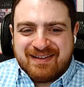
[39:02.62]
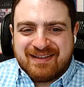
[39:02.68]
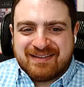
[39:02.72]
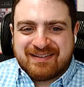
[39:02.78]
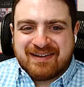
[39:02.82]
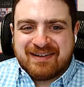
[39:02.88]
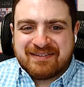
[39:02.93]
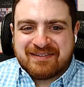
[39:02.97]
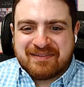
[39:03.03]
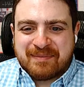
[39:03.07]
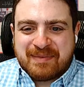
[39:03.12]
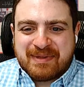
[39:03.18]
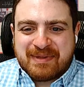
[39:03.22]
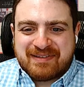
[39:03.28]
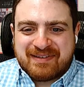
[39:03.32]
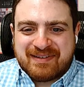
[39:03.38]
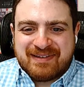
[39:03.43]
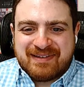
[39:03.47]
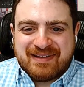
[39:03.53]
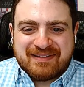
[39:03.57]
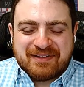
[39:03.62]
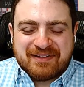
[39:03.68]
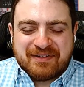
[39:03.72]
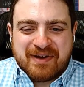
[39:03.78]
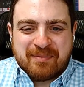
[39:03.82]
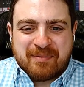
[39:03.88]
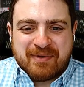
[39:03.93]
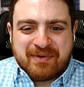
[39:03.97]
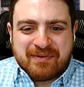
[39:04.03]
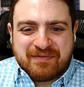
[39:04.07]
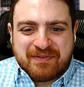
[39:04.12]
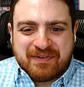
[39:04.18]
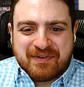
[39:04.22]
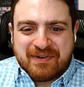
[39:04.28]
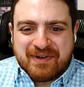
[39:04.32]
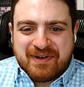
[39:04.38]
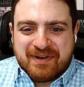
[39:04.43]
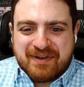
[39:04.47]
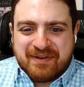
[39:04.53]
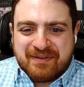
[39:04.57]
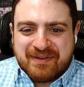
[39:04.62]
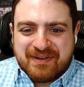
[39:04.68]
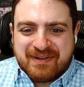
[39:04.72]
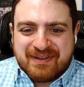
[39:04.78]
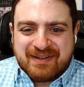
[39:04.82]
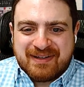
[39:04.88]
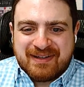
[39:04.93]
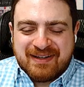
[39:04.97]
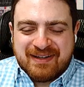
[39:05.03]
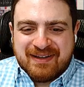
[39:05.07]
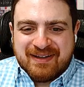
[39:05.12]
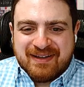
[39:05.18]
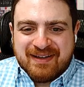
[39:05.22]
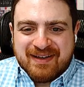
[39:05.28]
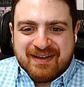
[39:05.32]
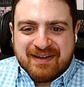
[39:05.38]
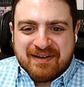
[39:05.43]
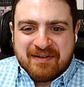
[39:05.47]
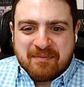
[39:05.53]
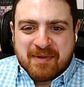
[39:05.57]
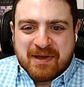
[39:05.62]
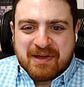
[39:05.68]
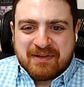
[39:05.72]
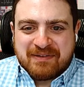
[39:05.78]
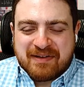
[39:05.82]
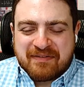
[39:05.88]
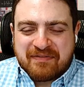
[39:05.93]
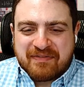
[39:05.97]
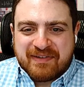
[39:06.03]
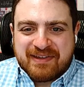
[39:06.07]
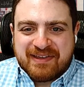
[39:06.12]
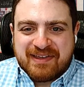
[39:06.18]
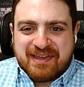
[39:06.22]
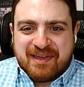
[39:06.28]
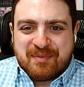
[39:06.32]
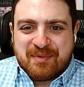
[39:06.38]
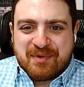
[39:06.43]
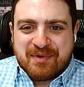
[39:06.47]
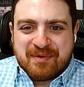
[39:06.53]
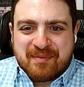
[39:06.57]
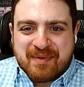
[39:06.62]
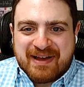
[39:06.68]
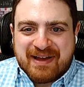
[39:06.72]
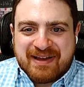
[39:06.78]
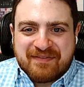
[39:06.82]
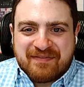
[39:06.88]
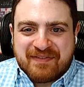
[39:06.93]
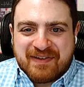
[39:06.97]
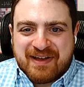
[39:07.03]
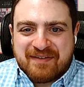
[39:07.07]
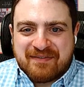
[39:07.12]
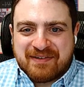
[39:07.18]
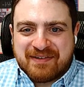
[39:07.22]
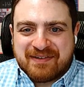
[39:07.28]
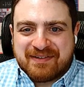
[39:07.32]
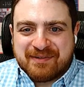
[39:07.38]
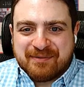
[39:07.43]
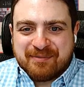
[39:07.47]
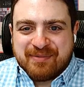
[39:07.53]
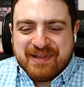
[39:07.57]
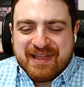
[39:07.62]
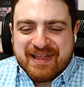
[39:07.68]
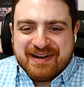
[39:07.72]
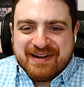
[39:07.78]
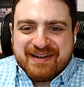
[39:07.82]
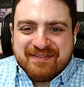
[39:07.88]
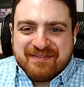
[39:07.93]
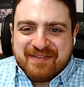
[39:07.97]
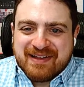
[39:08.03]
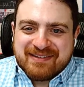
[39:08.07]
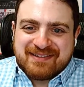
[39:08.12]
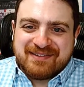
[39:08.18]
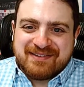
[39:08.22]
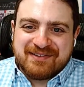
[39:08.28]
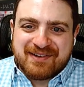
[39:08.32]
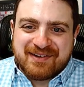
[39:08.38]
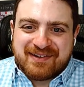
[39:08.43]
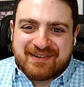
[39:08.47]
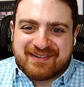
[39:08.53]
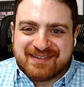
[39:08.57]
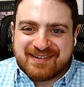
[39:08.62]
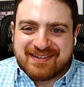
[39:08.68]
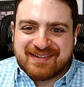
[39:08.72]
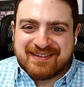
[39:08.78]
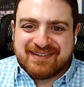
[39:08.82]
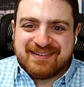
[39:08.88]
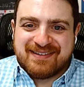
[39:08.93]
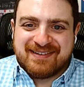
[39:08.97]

That's awesome. That's a great portfolio, and I'll definitely keep you in mind if I ever plan any events in Charleston.